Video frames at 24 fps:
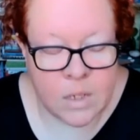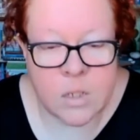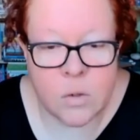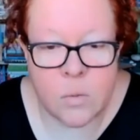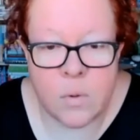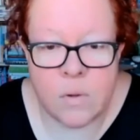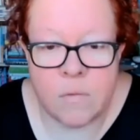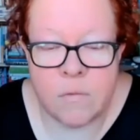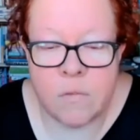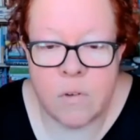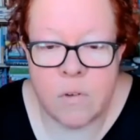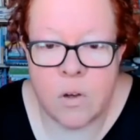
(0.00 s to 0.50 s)

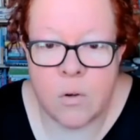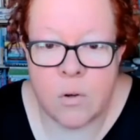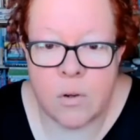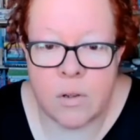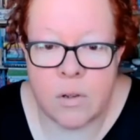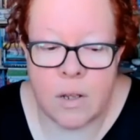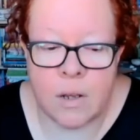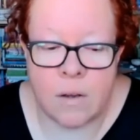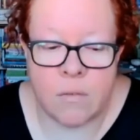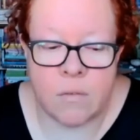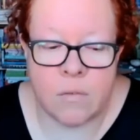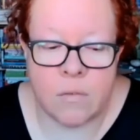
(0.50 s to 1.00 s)
To invoke
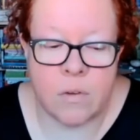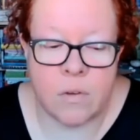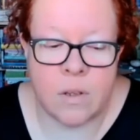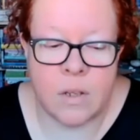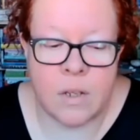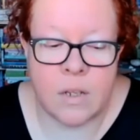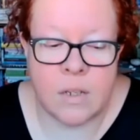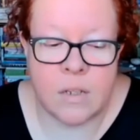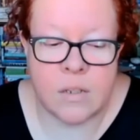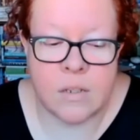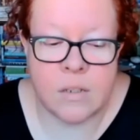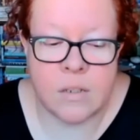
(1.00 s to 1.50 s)
love
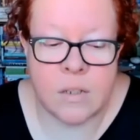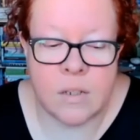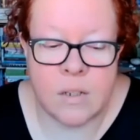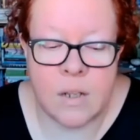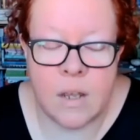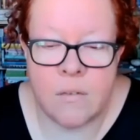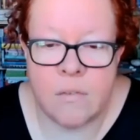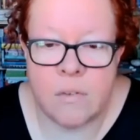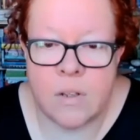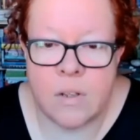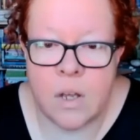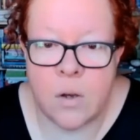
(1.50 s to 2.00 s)
is to
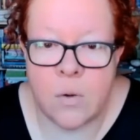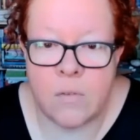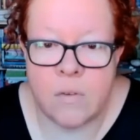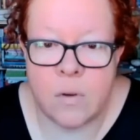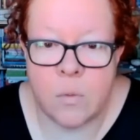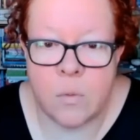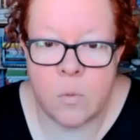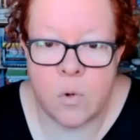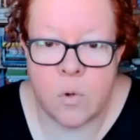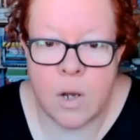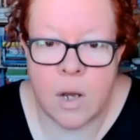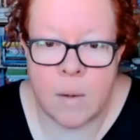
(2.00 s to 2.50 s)
never know if
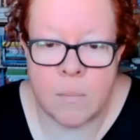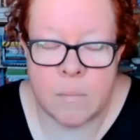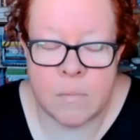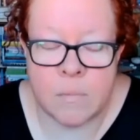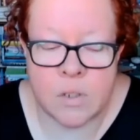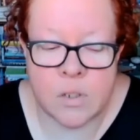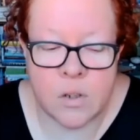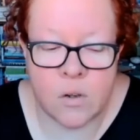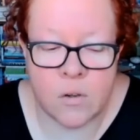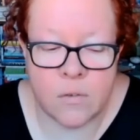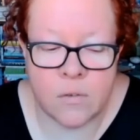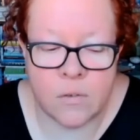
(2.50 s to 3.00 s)
it will come
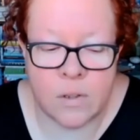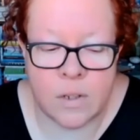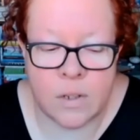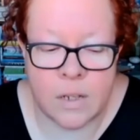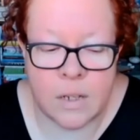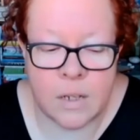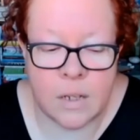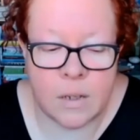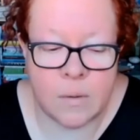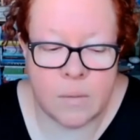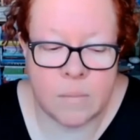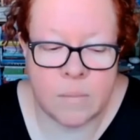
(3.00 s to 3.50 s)

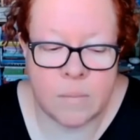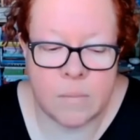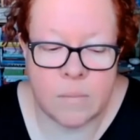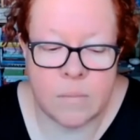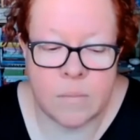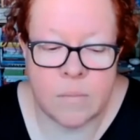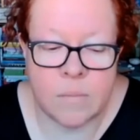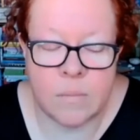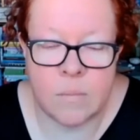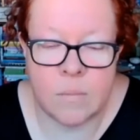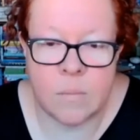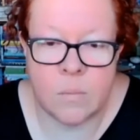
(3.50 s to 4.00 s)
softly
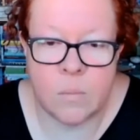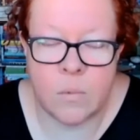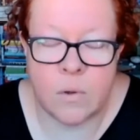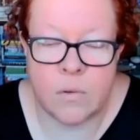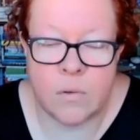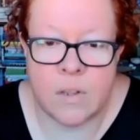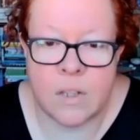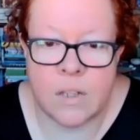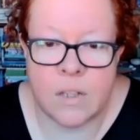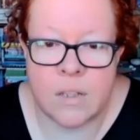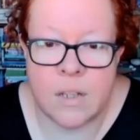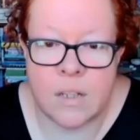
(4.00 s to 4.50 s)

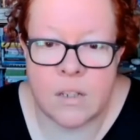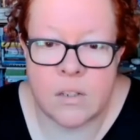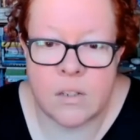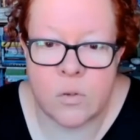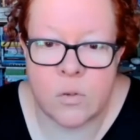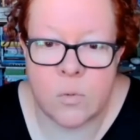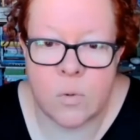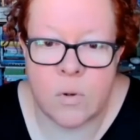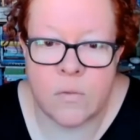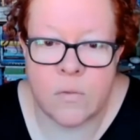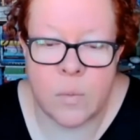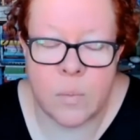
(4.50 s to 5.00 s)
with the
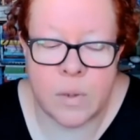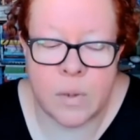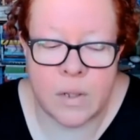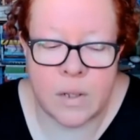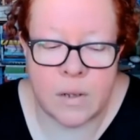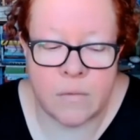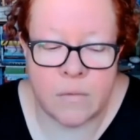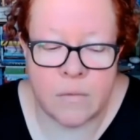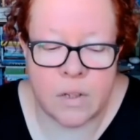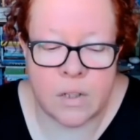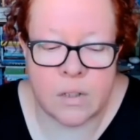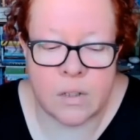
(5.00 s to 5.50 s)
nuzzle of a
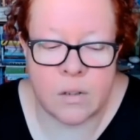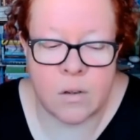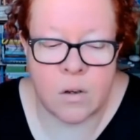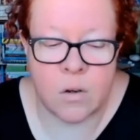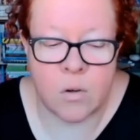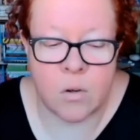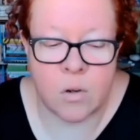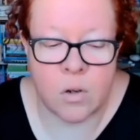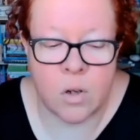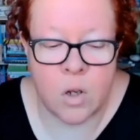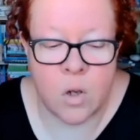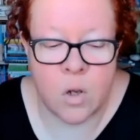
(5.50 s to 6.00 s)
beloved
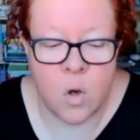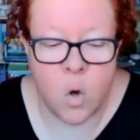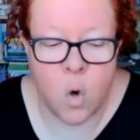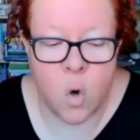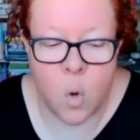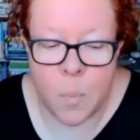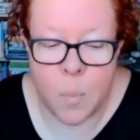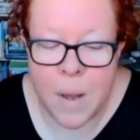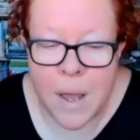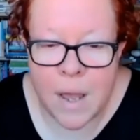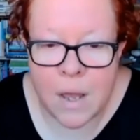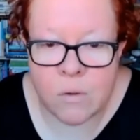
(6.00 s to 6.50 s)
dog,
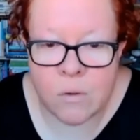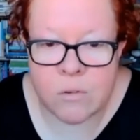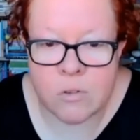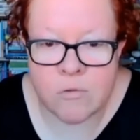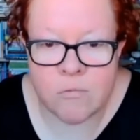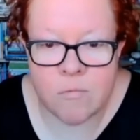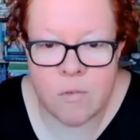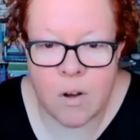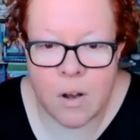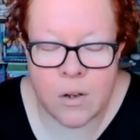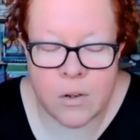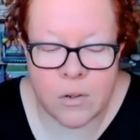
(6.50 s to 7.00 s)
or
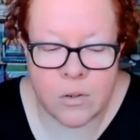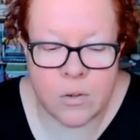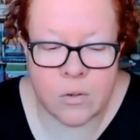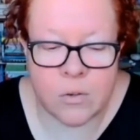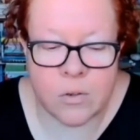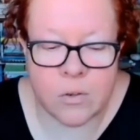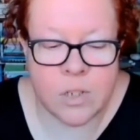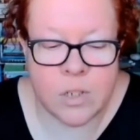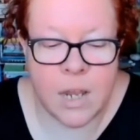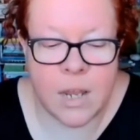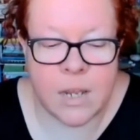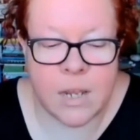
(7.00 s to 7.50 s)
pounce right on
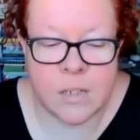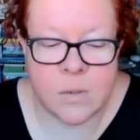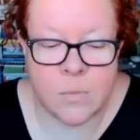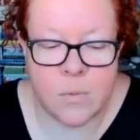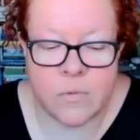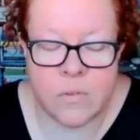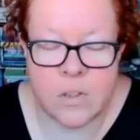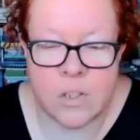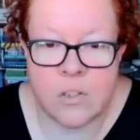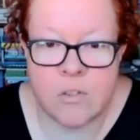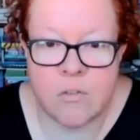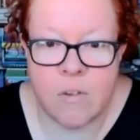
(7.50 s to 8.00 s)
your chest
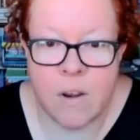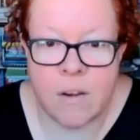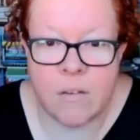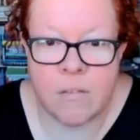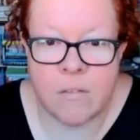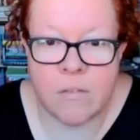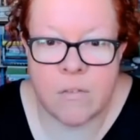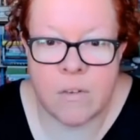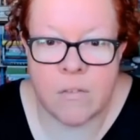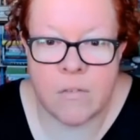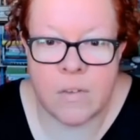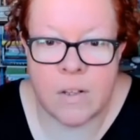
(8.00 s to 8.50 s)
with the
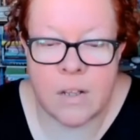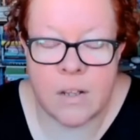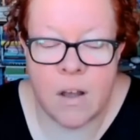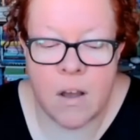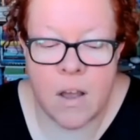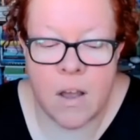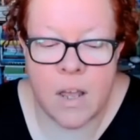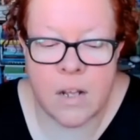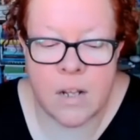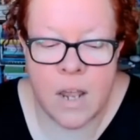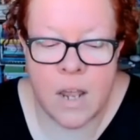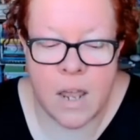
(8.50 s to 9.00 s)
strength of a
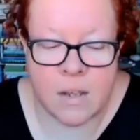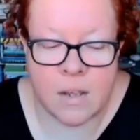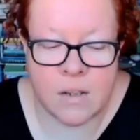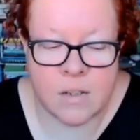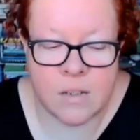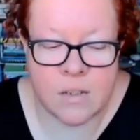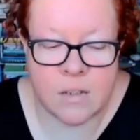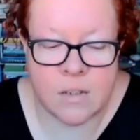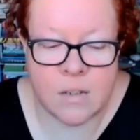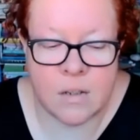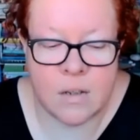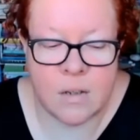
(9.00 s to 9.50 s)

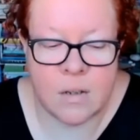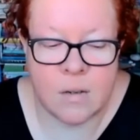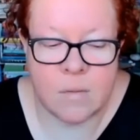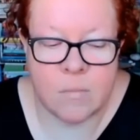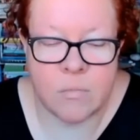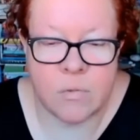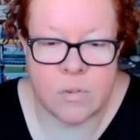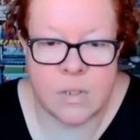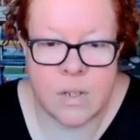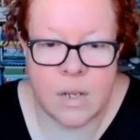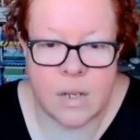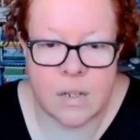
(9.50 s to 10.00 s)
lioness
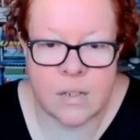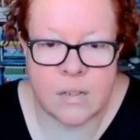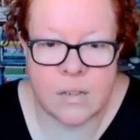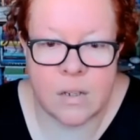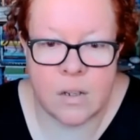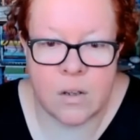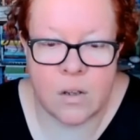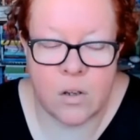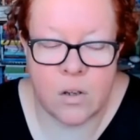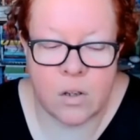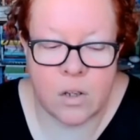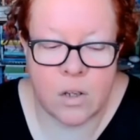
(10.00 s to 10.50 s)

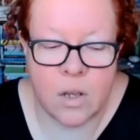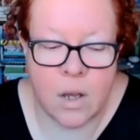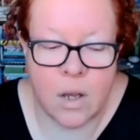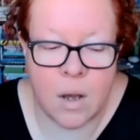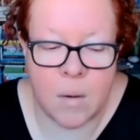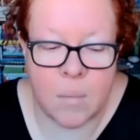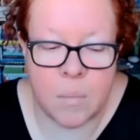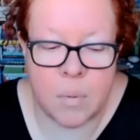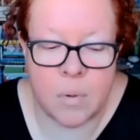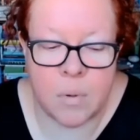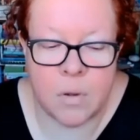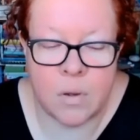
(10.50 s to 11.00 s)
protecting her
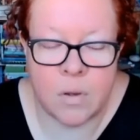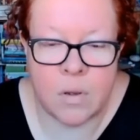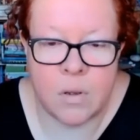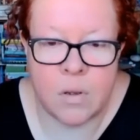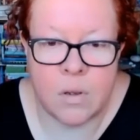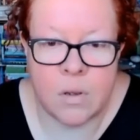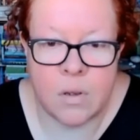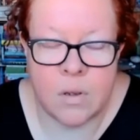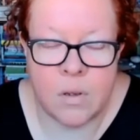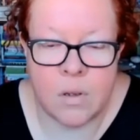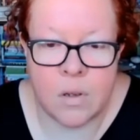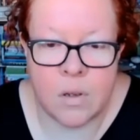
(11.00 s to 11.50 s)
cub,
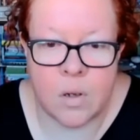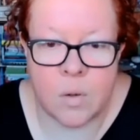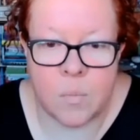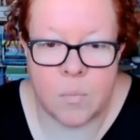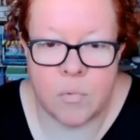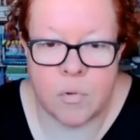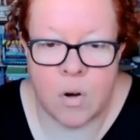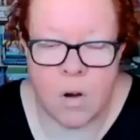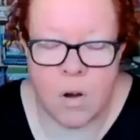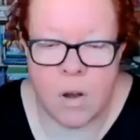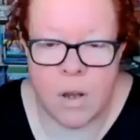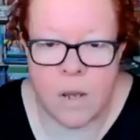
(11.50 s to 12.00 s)
her
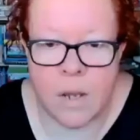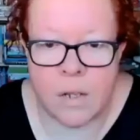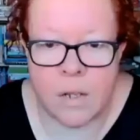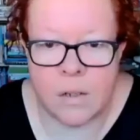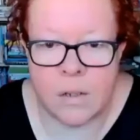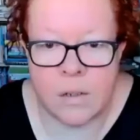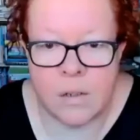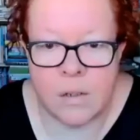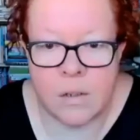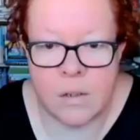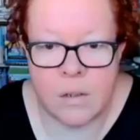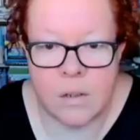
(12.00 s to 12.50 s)

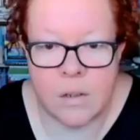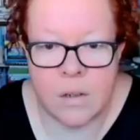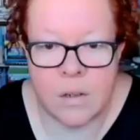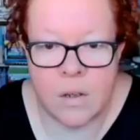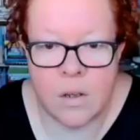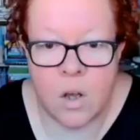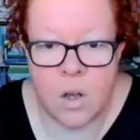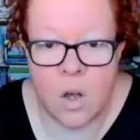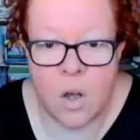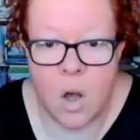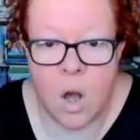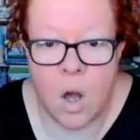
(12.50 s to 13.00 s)
pride,
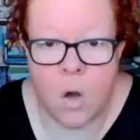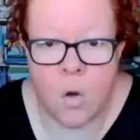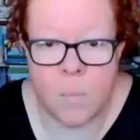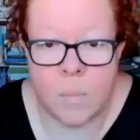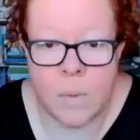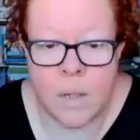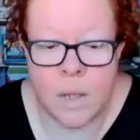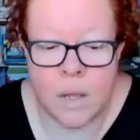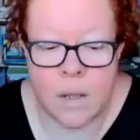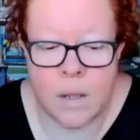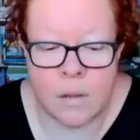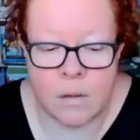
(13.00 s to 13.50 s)
her
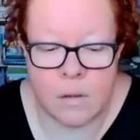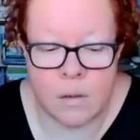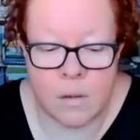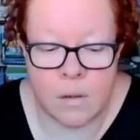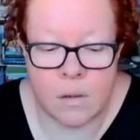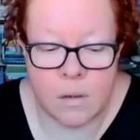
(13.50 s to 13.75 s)
homeland.